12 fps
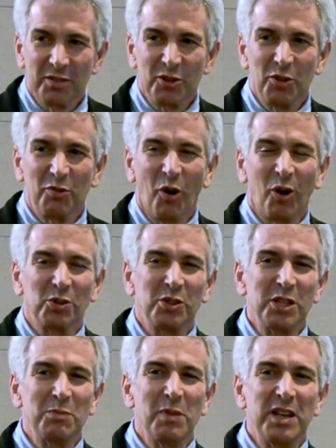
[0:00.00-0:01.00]
you've all
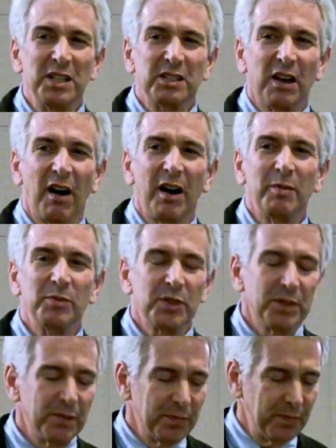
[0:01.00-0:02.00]
seen many times.